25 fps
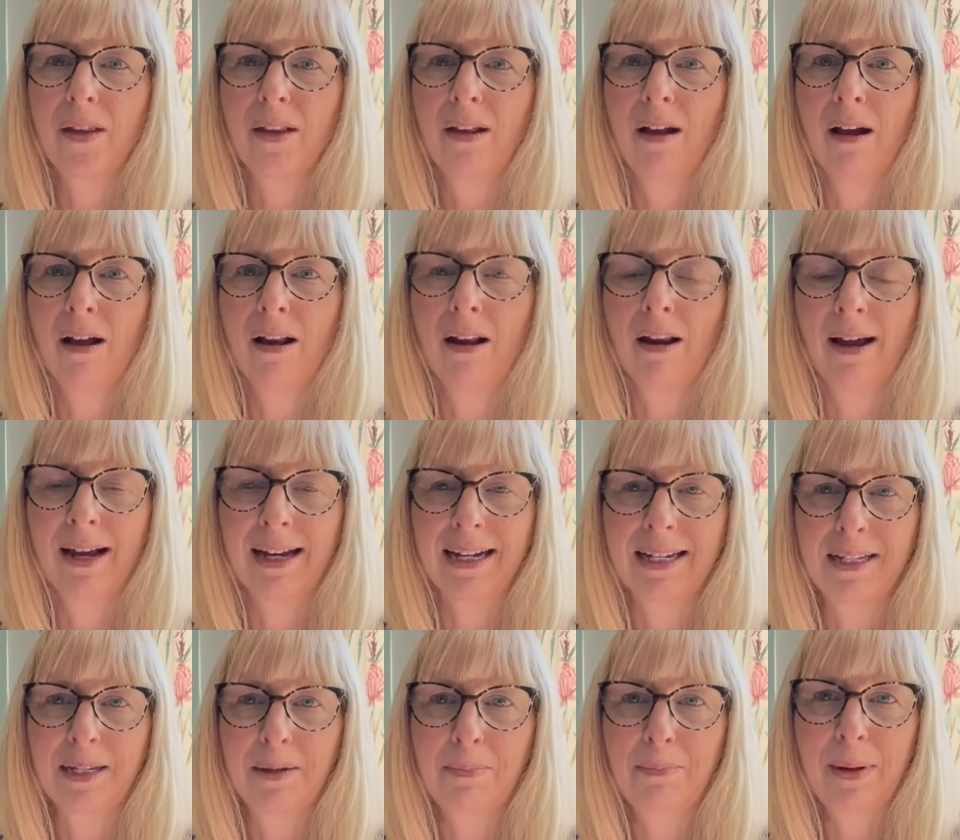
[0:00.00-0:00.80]
I
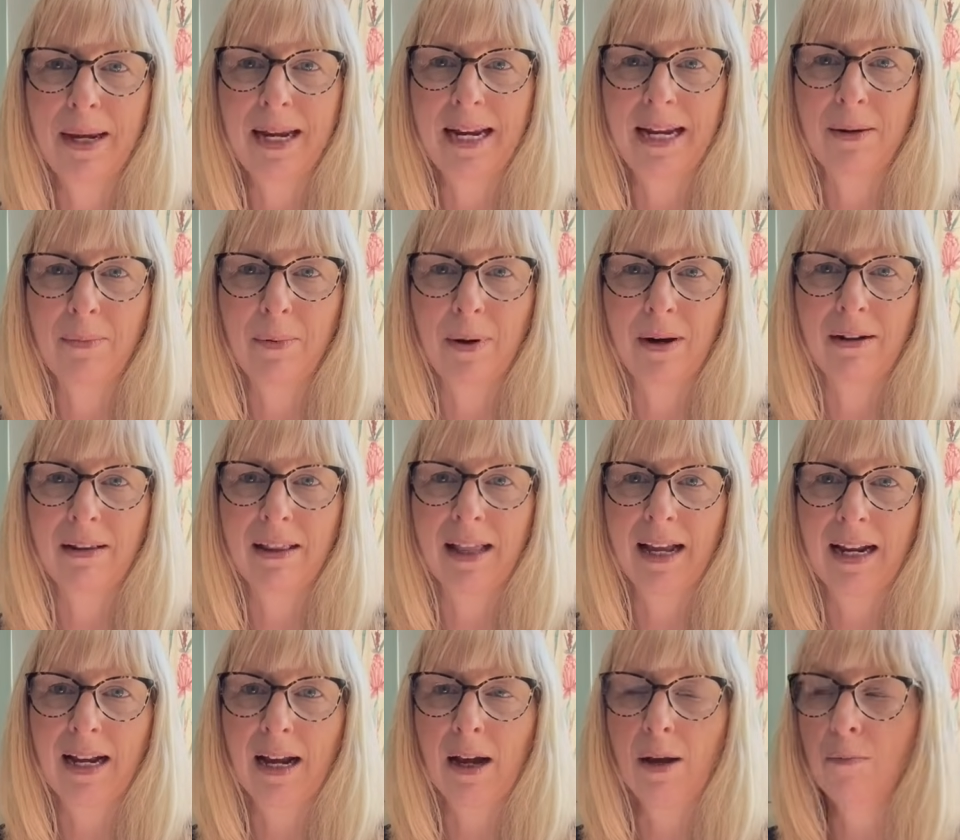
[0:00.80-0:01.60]
like to be, where
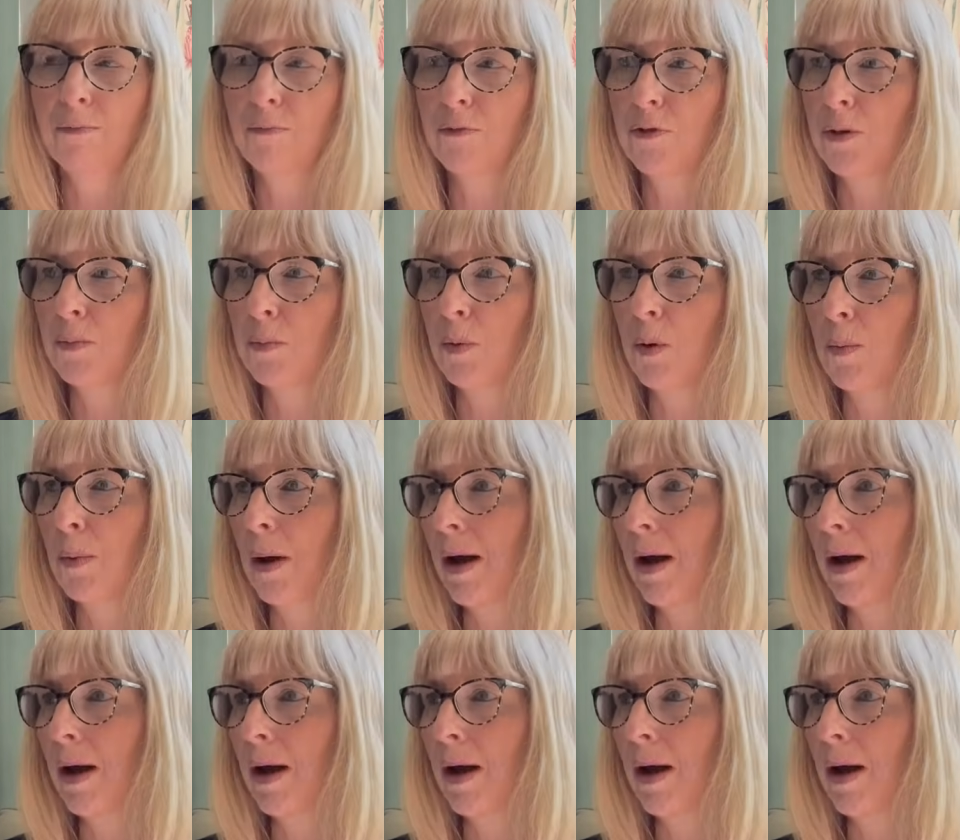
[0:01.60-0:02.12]
they're comfortable.